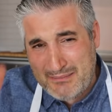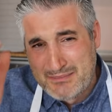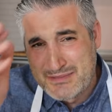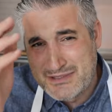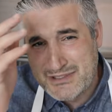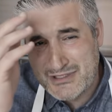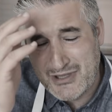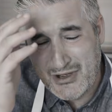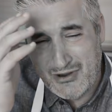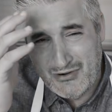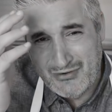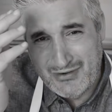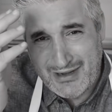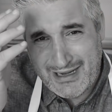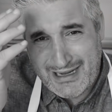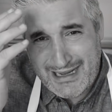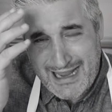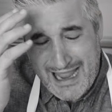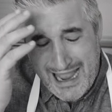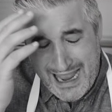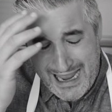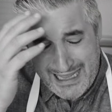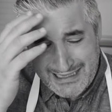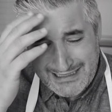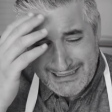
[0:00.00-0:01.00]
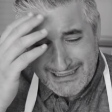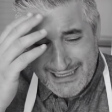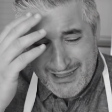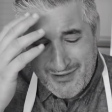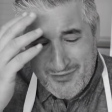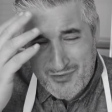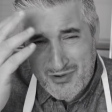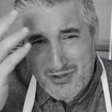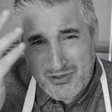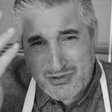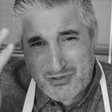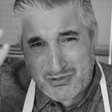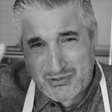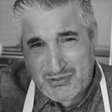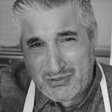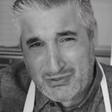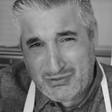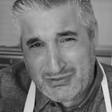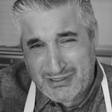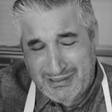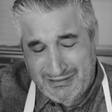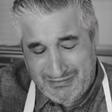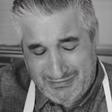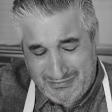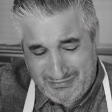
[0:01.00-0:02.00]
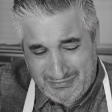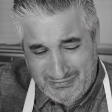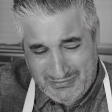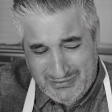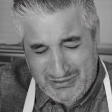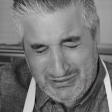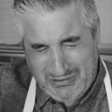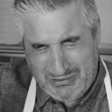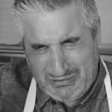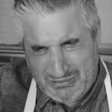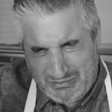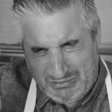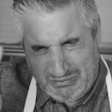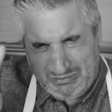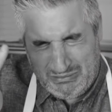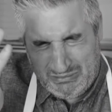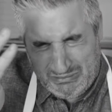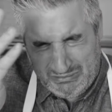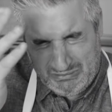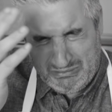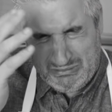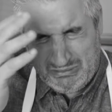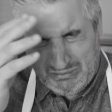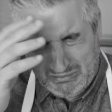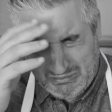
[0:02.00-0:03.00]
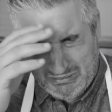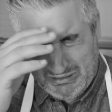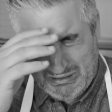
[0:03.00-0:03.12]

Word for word: I'm sorry, Kay. I didn't want to do this to you.